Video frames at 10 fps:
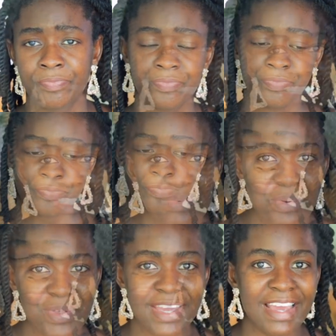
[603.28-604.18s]
This is
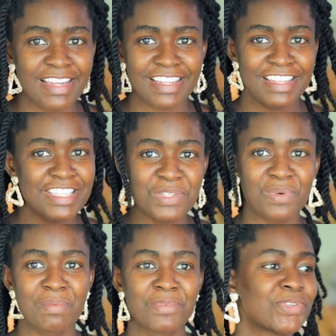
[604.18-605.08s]
where we're at. And this is
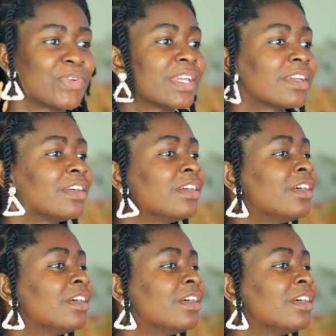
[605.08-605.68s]
what I'm doing